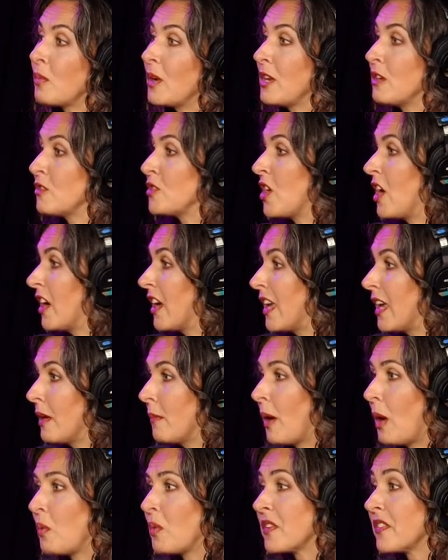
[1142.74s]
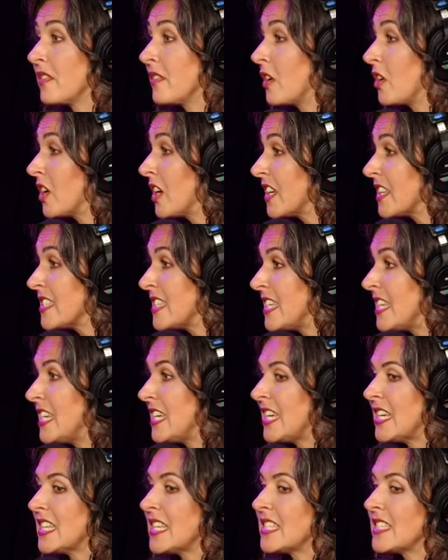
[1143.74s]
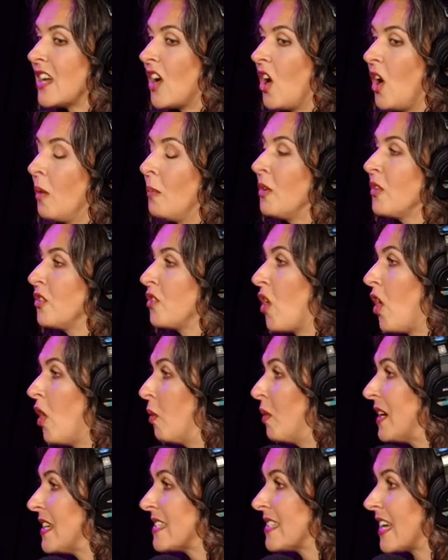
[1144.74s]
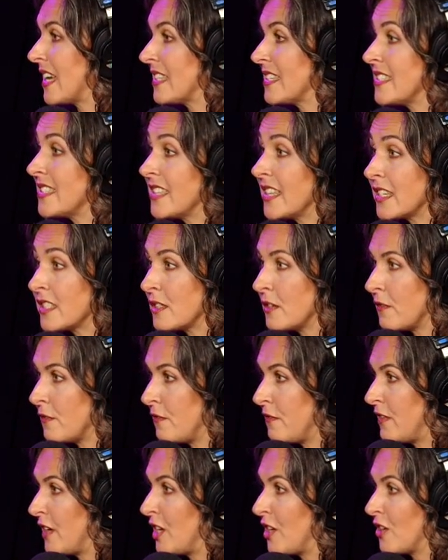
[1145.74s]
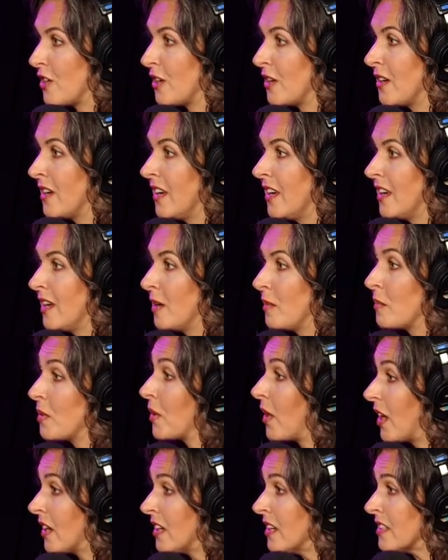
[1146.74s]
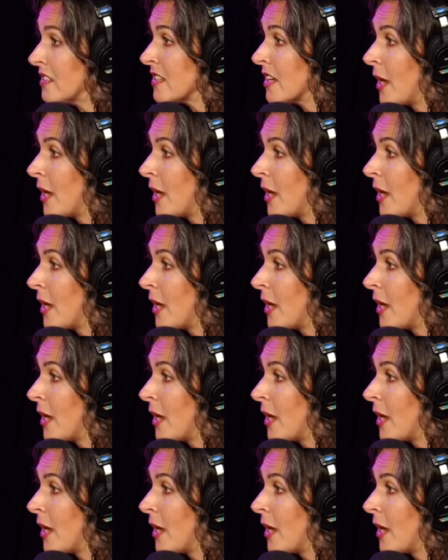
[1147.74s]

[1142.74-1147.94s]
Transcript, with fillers: what you're talking about with surrogacy is almost always a six figure product.